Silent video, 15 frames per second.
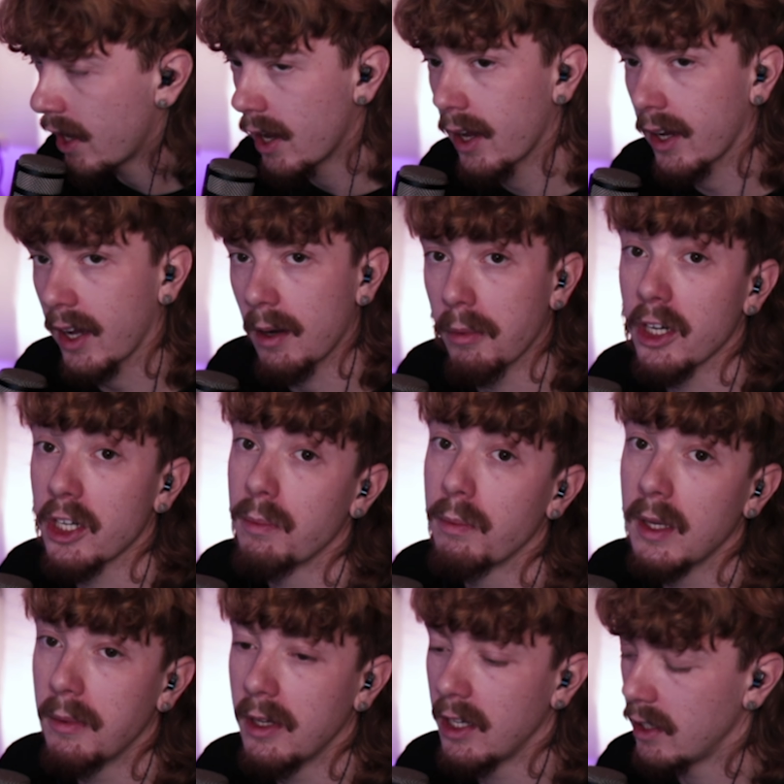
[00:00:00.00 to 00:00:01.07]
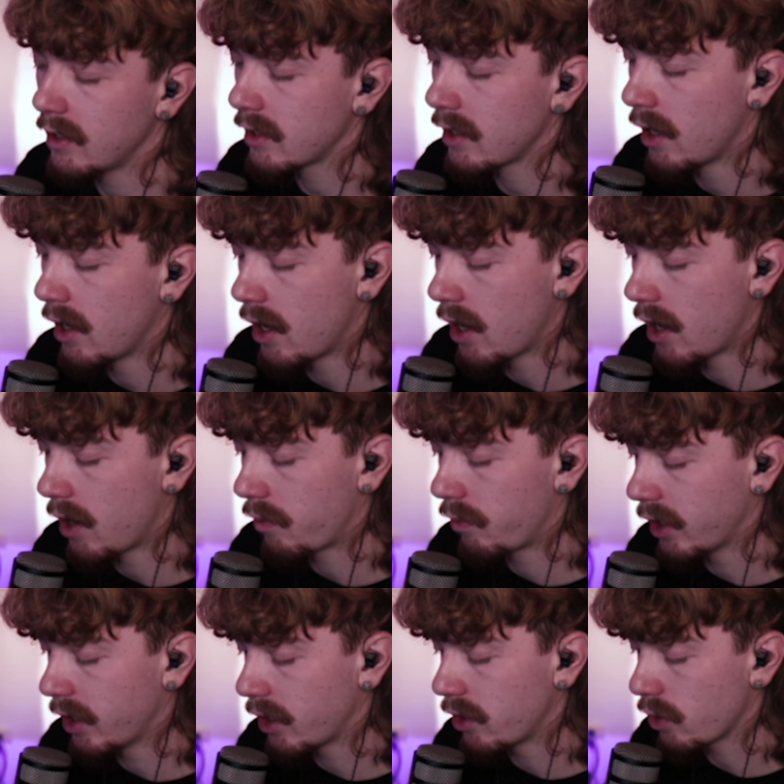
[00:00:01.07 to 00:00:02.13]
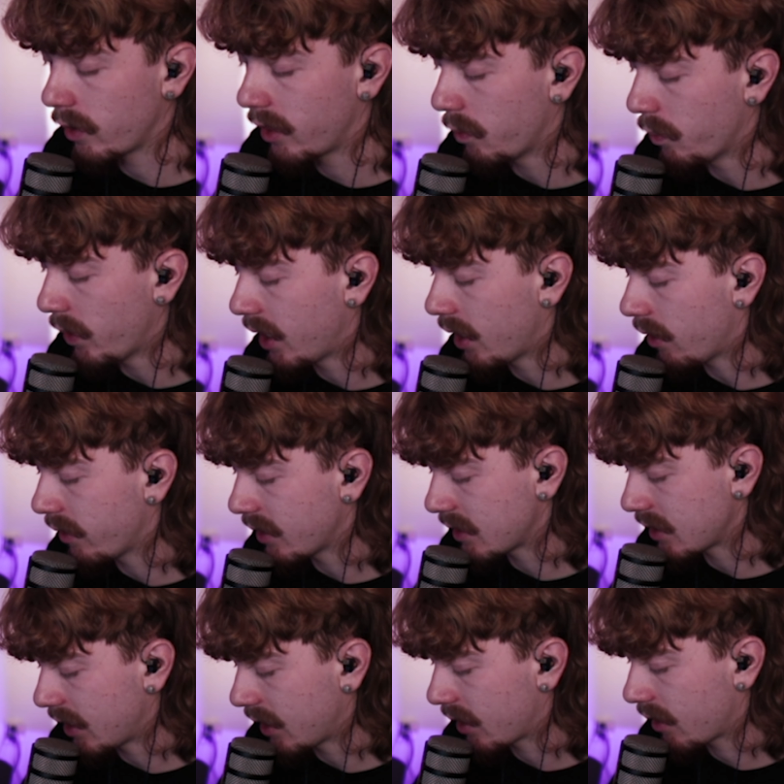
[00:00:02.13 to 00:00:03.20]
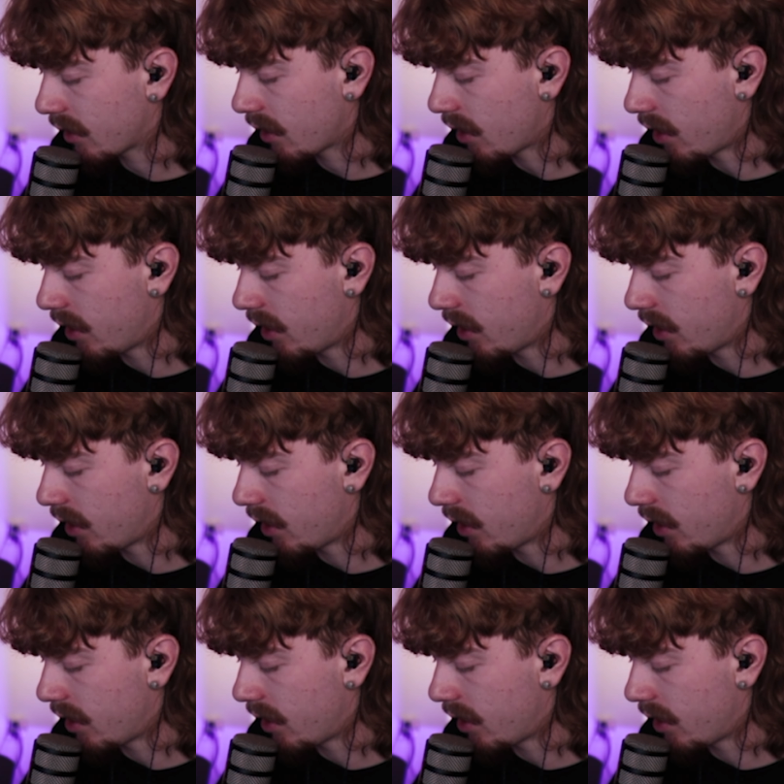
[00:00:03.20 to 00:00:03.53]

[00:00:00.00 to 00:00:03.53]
Got a bunch of PBs. Really enjoyed the weight on this thing.